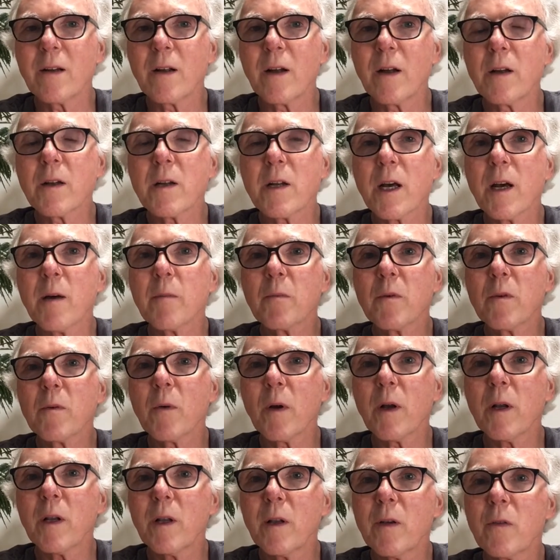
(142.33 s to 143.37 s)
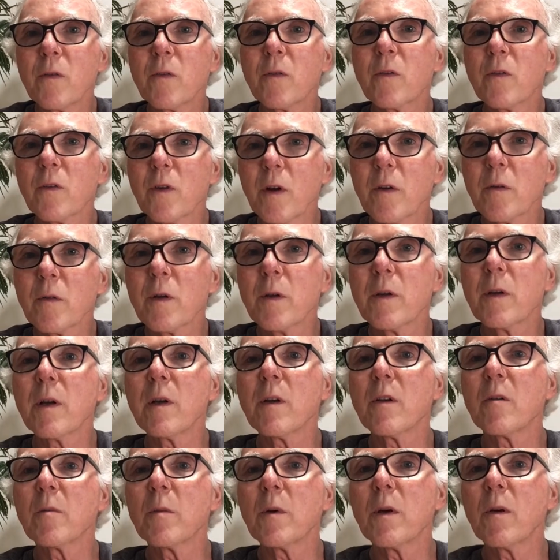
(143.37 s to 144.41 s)
Untappd ratings generally
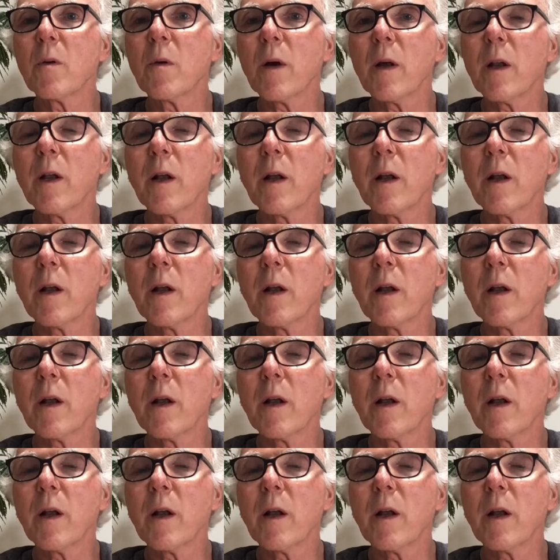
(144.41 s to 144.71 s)
tend to be quite